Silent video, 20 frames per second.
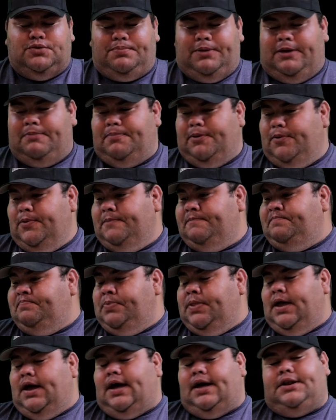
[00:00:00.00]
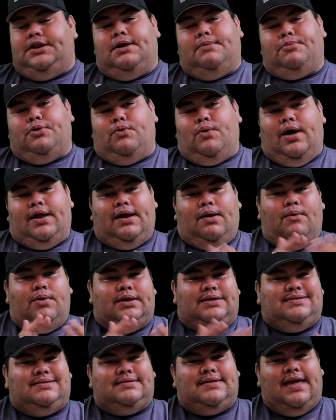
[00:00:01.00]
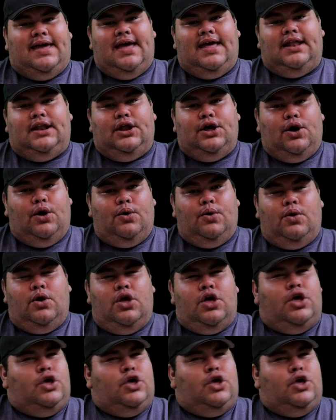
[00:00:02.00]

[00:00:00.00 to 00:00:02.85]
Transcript: people. Number one, I want to say hello